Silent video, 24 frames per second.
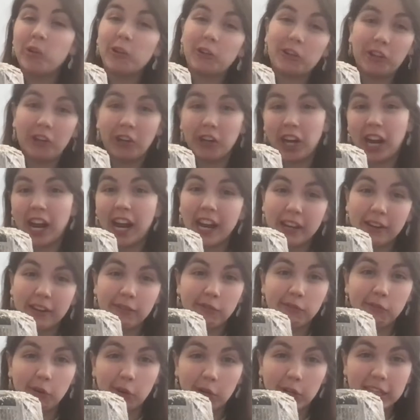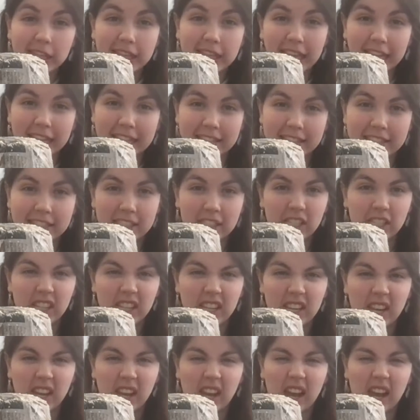or you're kind of worried that it's
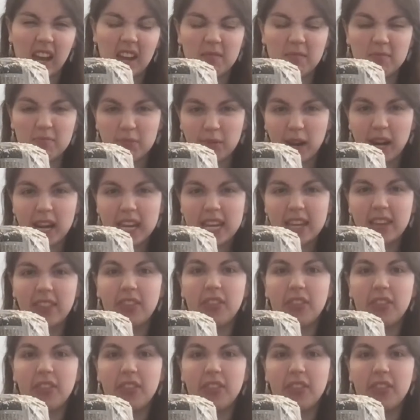gonna break,